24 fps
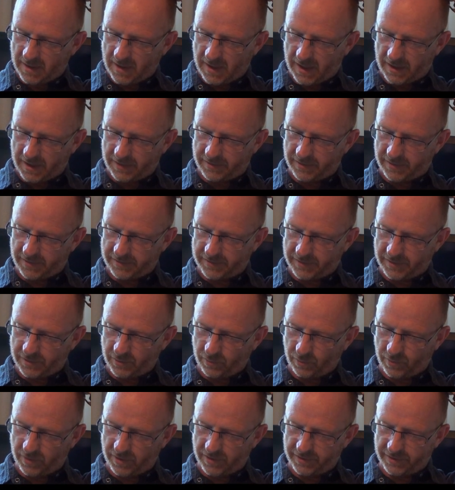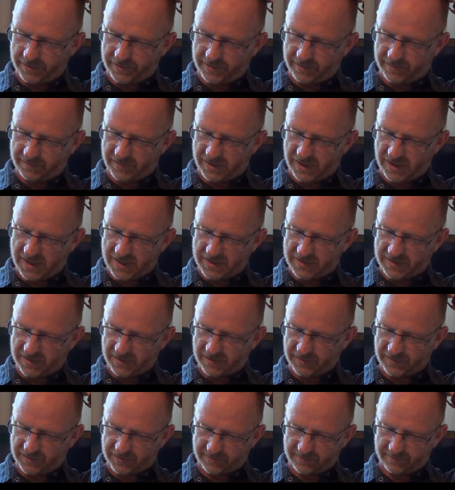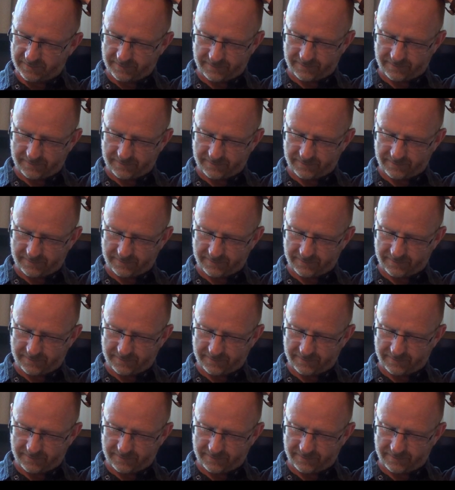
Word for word: And these are the words of Jesus.